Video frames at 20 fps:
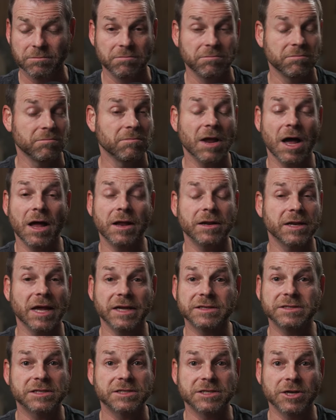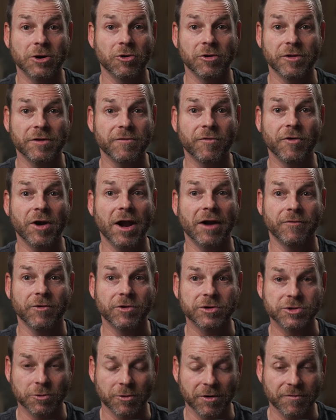not necessarily
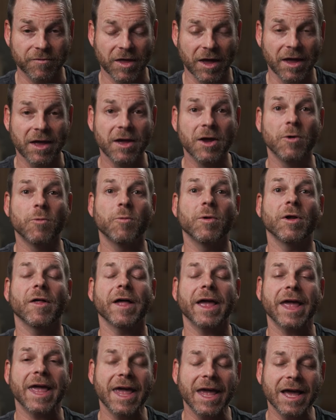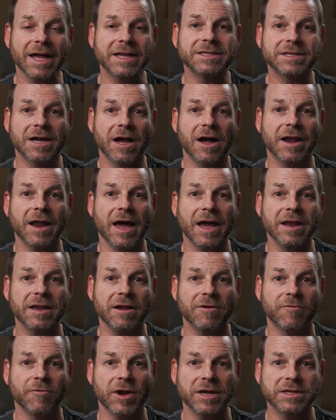forever. Sort of the real hands-on
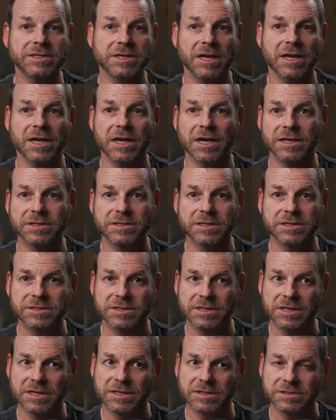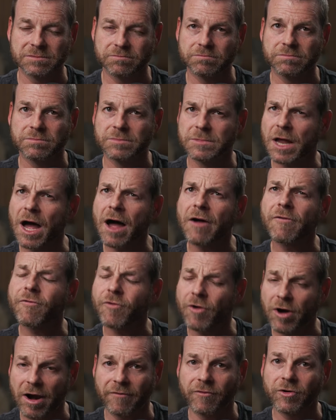idea of raising kids is not
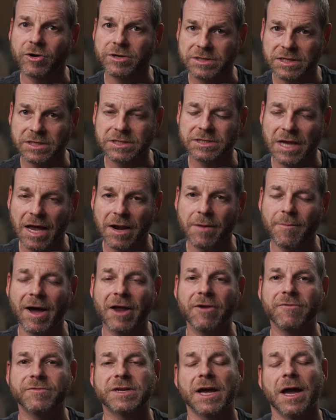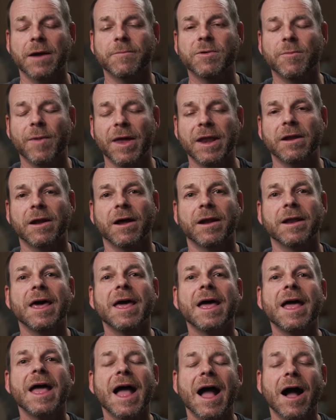forever. It's a set amount of time depending on
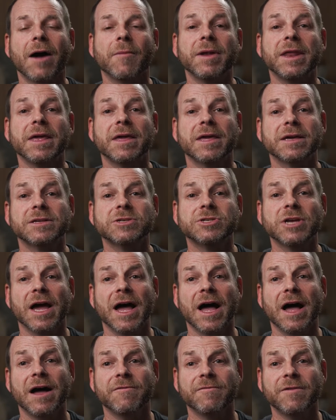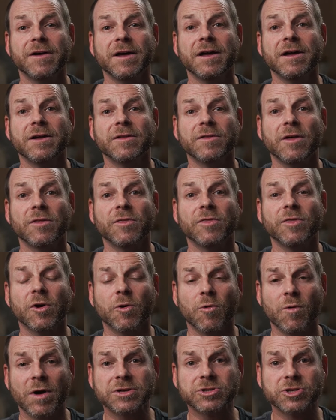how many kids you have. The
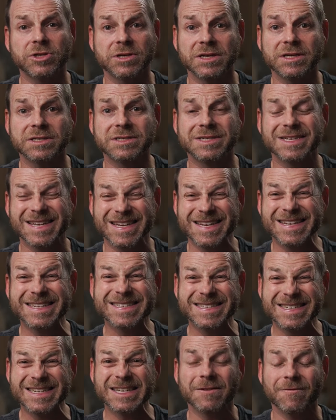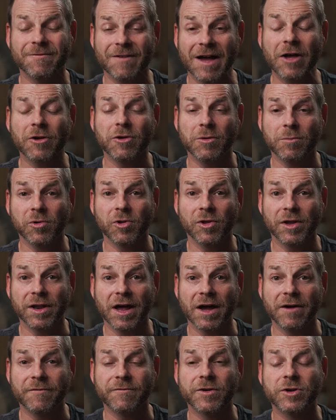question is this valuable
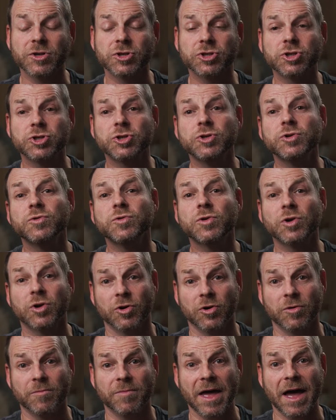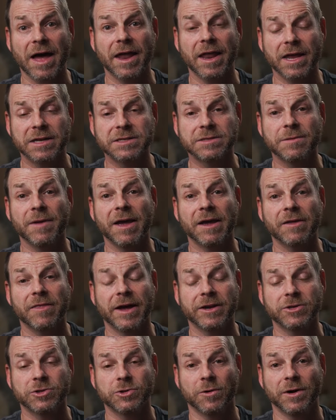enough to curb that and to make
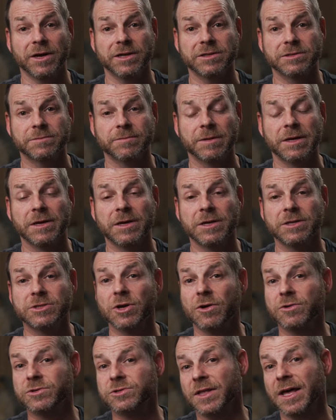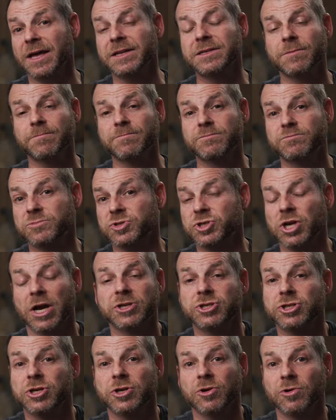that choice? So that's
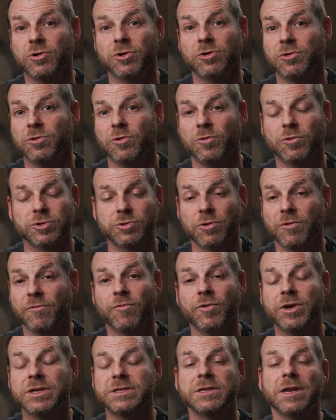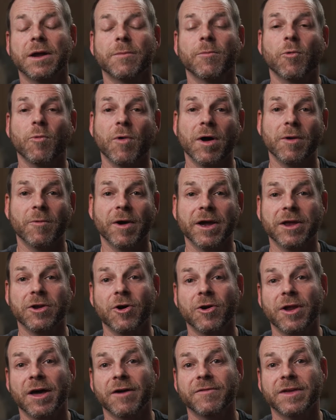objection or sort of reason number one why you
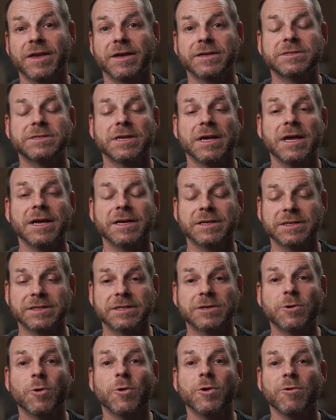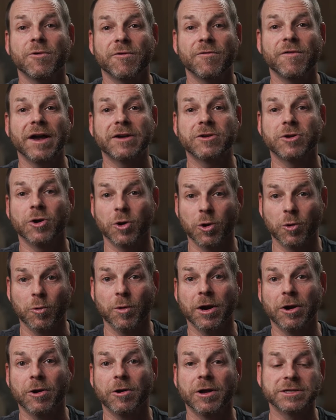don't have kids, because it's going to affect your
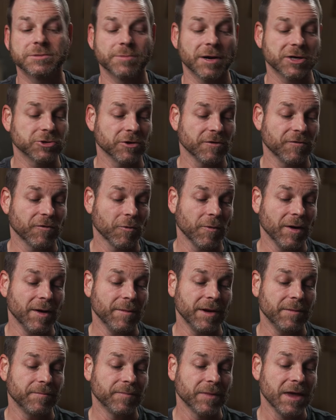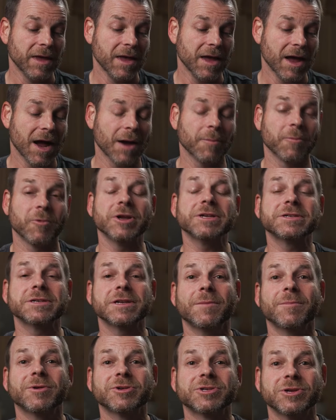career, especially for women. Reason
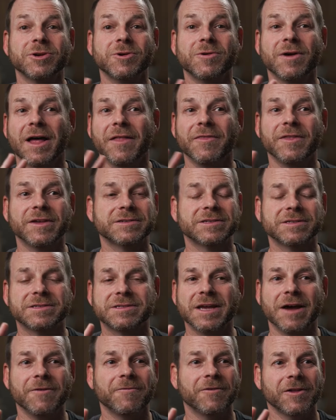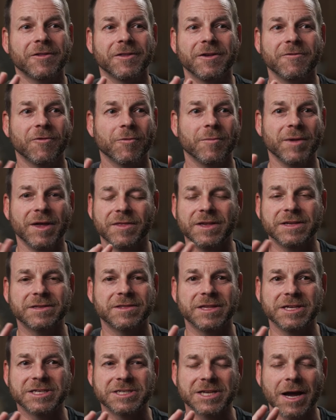number two, and this is definitely for me,
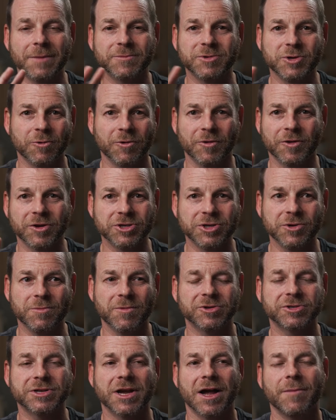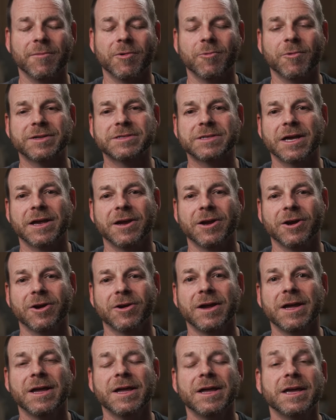these top two are the two most common ones I
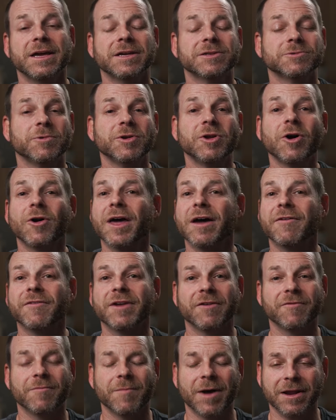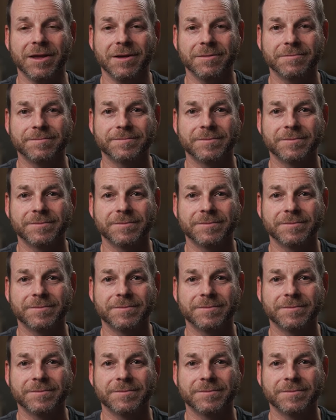hear, is we don't have enough money.